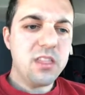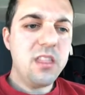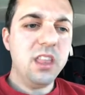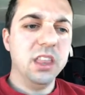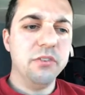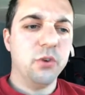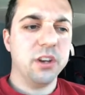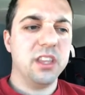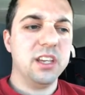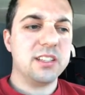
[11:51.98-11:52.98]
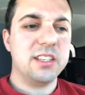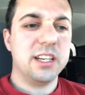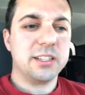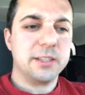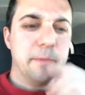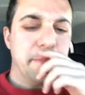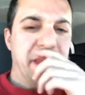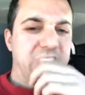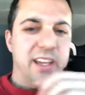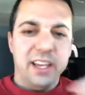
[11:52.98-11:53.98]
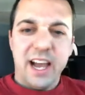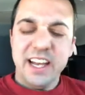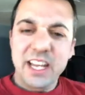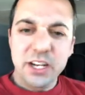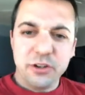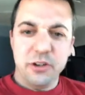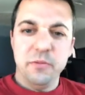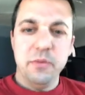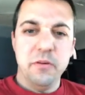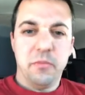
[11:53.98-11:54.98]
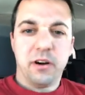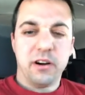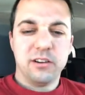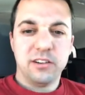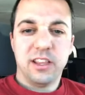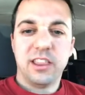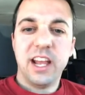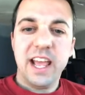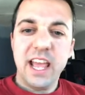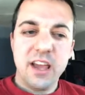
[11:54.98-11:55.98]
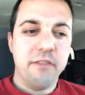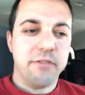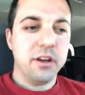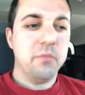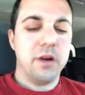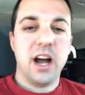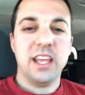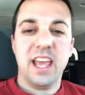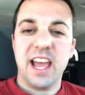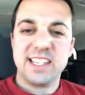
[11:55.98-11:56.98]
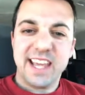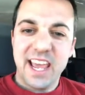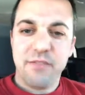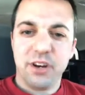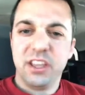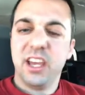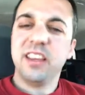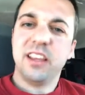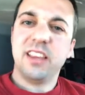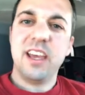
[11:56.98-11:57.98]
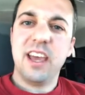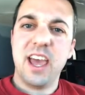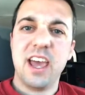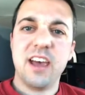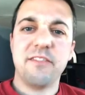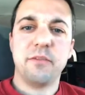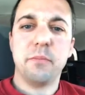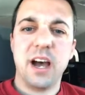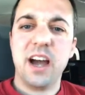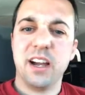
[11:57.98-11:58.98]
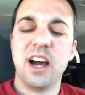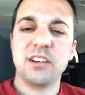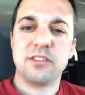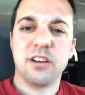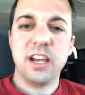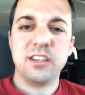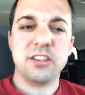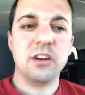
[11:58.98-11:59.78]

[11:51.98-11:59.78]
The fourth thing is this: I need to remember that everybody has everything that they have by God's grace.